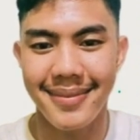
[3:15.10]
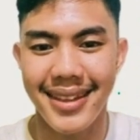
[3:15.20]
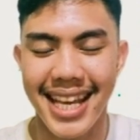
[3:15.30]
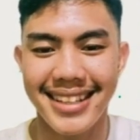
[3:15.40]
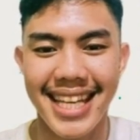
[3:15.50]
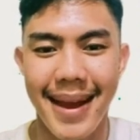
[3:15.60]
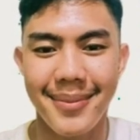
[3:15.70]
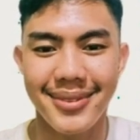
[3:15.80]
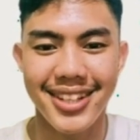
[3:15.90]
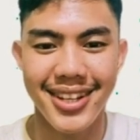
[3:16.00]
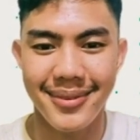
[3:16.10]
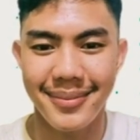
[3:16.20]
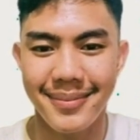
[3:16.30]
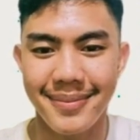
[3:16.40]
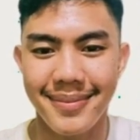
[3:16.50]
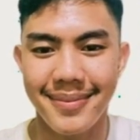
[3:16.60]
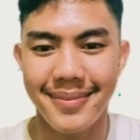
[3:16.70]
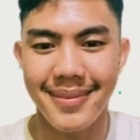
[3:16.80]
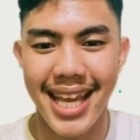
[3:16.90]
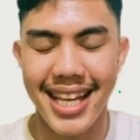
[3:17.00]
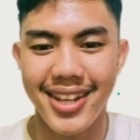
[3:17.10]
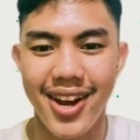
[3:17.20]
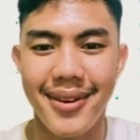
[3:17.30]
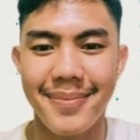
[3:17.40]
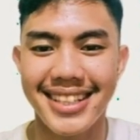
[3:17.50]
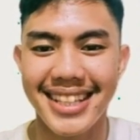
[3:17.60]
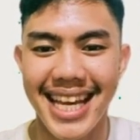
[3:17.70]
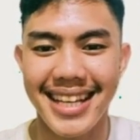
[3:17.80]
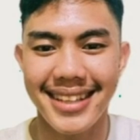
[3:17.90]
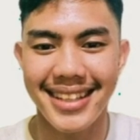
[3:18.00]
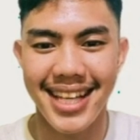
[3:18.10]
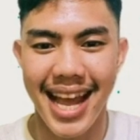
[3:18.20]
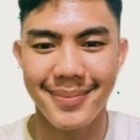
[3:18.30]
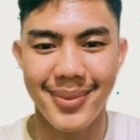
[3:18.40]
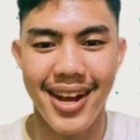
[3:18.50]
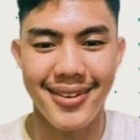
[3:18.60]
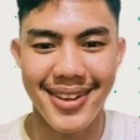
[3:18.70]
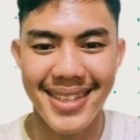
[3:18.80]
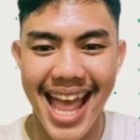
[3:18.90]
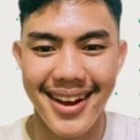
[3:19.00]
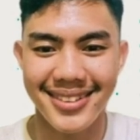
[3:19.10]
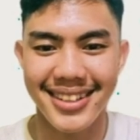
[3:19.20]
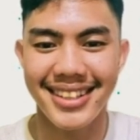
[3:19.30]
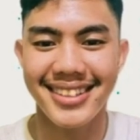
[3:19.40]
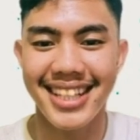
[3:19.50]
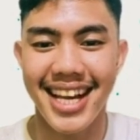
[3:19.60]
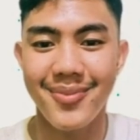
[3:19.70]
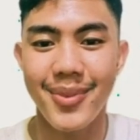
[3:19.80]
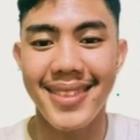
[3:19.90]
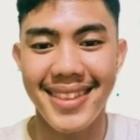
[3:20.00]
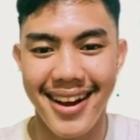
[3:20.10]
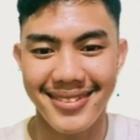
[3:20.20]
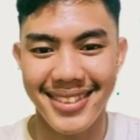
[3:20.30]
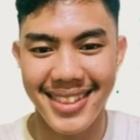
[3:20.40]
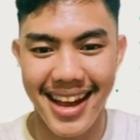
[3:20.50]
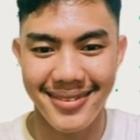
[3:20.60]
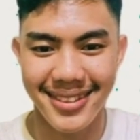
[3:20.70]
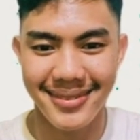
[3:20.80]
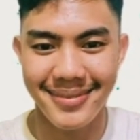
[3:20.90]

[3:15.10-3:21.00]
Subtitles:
Example 2. A clerk mistakenly types 100,000 instead of 1,000,000.